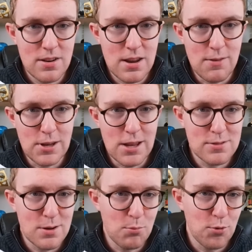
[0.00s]
if it
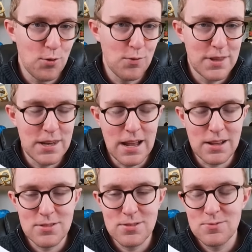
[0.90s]
doesn't improve in the
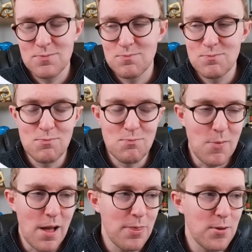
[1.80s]
next
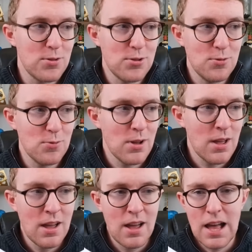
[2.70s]
month or two,
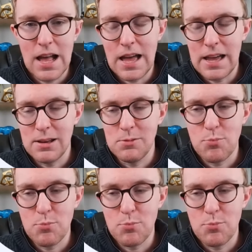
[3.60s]
it'd